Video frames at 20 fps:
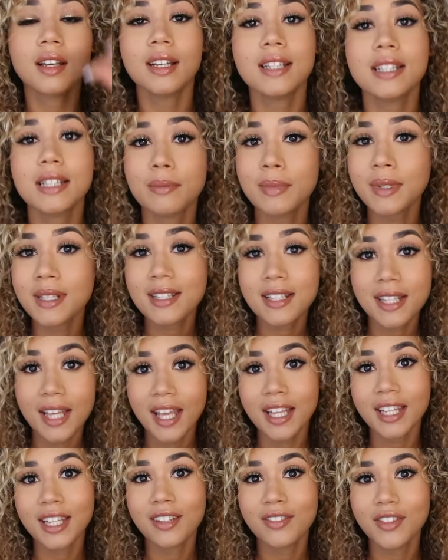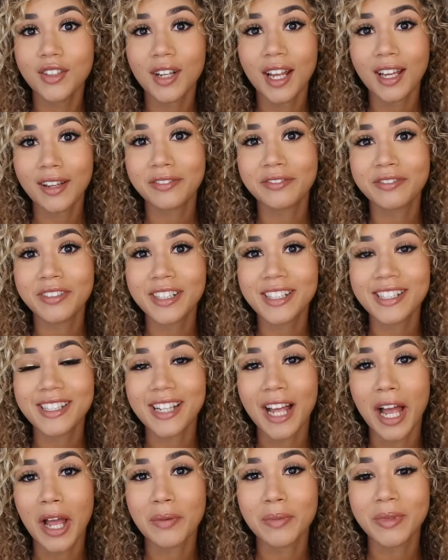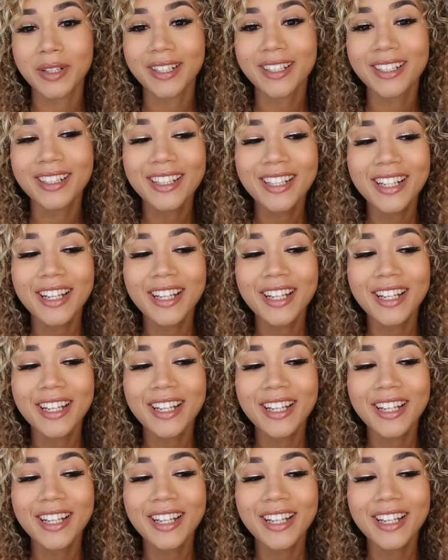it's a bit scary if you're like a first timer